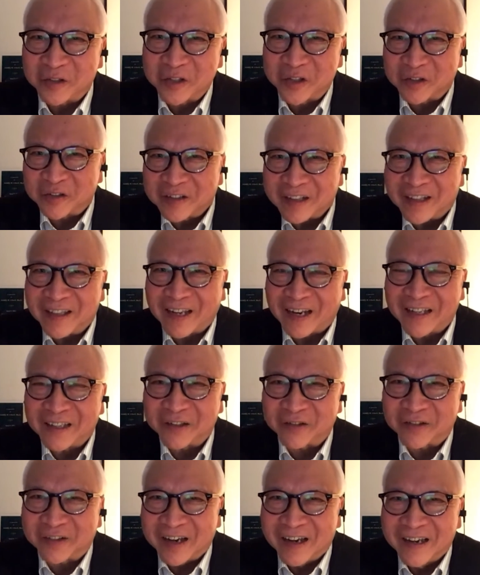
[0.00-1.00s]
Would you
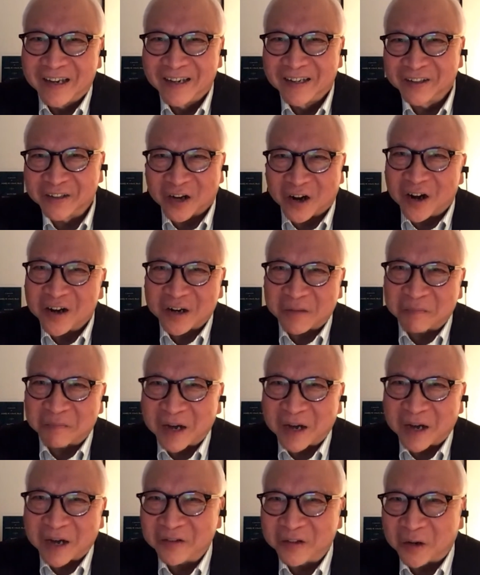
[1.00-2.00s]
like to talk
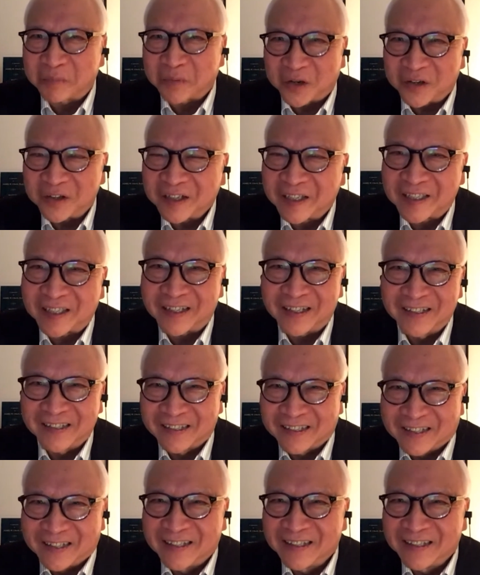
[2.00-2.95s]
about your books?